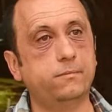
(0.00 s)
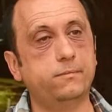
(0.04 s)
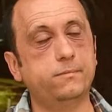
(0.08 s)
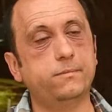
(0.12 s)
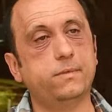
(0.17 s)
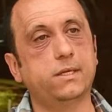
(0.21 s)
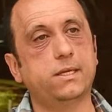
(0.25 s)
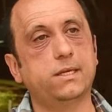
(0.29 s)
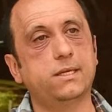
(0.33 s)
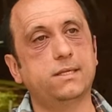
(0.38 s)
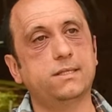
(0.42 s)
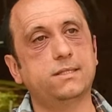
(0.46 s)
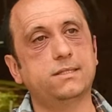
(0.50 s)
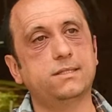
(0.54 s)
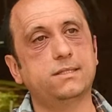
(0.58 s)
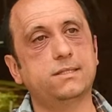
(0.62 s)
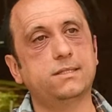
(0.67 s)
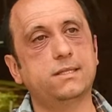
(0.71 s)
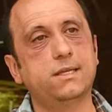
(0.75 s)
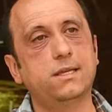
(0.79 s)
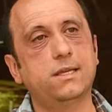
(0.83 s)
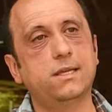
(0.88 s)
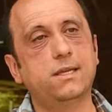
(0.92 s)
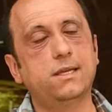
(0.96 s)
because
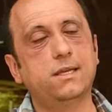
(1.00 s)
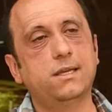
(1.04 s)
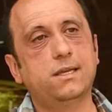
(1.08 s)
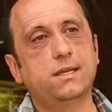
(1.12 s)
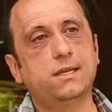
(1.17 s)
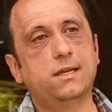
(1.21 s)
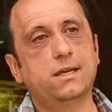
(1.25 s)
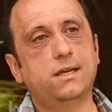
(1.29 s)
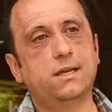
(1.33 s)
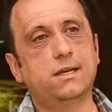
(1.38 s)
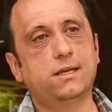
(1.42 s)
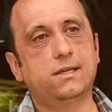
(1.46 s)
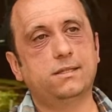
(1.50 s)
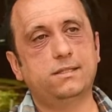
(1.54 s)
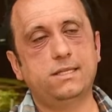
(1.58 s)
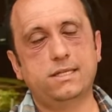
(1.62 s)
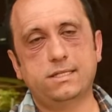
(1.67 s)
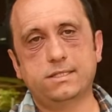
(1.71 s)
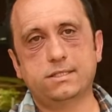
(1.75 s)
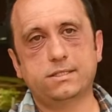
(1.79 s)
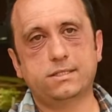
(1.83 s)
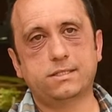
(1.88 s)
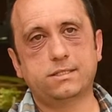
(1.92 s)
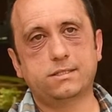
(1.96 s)

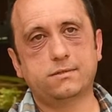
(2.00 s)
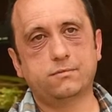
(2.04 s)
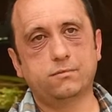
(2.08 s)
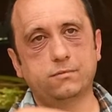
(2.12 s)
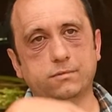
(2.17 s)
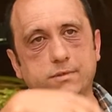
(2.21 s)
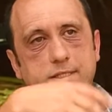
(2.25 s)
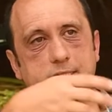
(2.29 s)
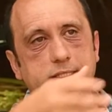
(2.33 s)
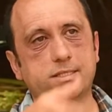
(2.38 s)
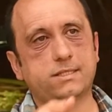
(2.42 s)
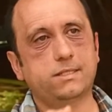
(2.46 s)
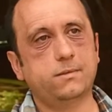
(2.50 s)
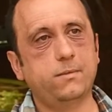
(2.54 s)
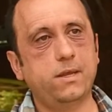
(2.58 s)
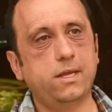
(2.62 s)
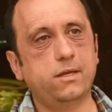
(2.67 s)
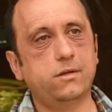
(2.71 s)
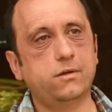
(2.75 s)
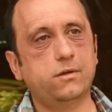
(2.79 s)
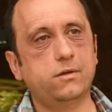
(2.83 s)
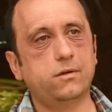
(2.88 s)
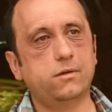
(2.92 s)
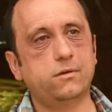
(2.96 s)
there's this
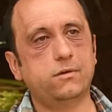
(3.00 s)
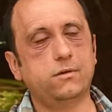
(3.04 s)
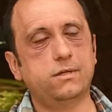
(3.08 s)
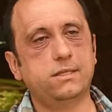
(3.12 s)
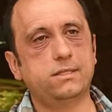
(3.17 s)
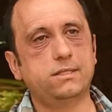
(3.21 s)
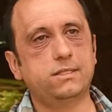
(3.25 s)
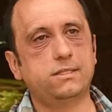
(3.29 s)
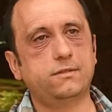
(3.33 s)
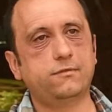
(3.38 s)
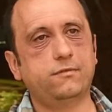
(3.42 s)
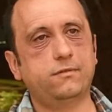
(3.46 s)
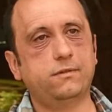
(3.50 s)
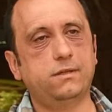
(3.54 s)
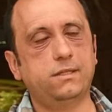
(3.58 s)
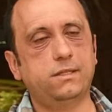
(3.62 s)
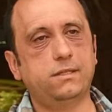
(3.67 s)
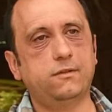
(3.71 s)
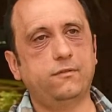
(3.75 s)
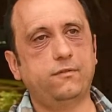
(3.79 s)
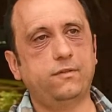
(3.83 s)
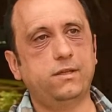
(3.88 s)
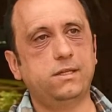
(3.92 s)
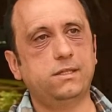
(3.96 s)
tomato in
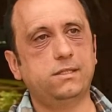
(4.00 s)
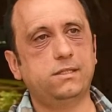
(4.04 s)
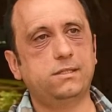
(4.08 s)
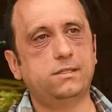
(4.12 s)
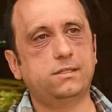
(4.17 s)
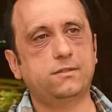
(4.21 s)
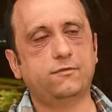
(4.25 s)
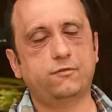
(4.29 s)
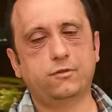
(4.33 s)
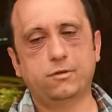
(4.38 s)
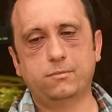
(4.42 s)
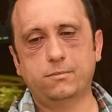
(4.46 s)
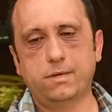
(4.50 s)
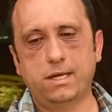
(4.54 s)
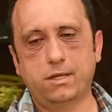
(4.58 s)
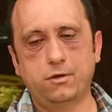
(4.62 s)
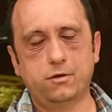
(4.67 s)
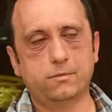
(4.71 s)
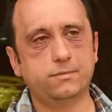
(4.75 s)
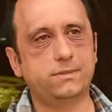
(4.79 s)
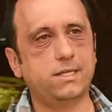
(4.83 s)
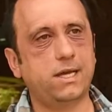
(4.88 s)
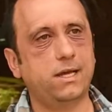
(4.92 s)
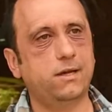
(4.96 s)
the field from my
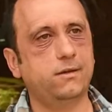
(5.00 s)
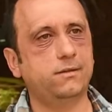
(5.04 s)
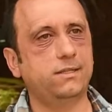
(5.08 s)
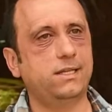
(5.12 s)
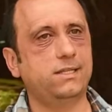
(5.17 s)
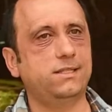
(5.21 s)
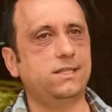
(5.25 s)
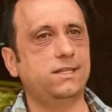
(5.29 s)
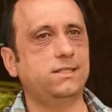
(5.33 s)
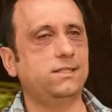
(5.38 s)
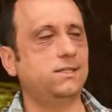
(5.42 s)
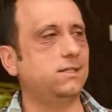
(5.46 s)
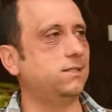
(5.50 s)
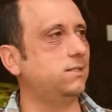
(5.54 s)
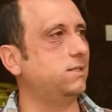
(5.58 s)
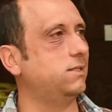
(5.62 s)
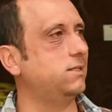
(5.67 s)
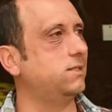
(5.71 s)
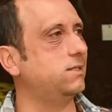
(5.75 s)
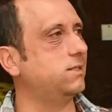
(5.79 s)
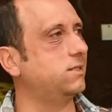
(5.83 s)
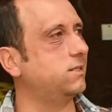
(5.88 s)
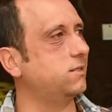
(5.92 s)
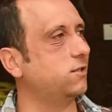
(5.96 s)
hometown, and then there's
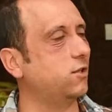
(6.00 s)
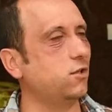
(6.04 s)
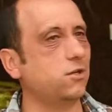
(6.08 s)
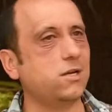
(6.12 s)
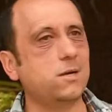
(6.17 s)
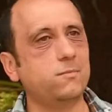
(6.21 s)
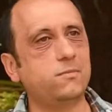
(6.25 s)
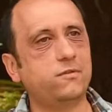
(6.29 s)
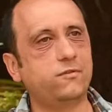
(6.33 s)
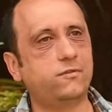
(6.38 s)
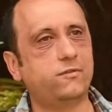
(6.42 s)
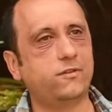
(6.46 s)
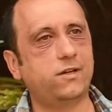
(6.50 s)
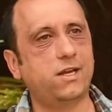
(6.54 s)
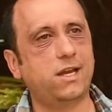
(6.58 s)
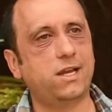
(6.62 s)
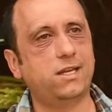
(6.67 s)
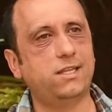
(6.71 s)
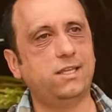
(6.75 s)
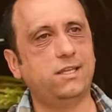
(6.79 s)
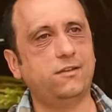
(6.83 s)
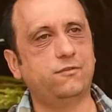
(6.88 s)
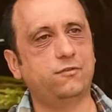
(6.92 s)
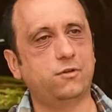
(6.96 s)
this cucumber
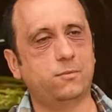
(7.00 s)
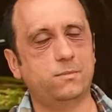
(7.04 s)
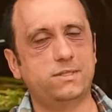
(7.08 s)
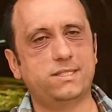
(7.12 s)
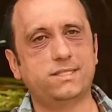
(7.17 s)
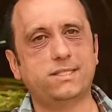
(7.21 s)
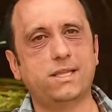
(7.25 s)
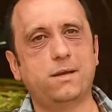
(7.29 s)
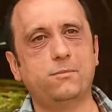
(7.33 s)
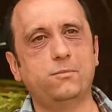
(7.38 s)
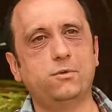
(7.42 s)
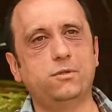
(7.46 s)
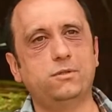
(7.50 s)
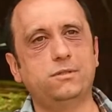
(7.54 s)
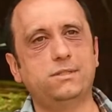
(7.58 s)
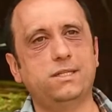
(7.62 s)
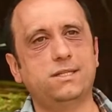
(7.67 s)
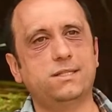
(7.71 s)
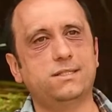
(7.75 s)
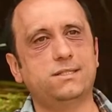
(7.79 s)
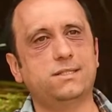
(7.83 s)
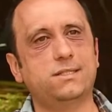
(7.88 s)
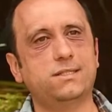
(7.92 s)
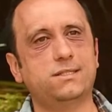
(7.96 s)
variety from Istanbul.
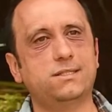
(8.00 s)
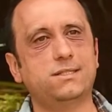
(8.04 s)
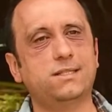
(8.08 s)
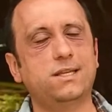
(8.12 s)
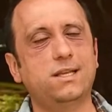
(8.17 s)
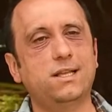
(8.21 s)
There's this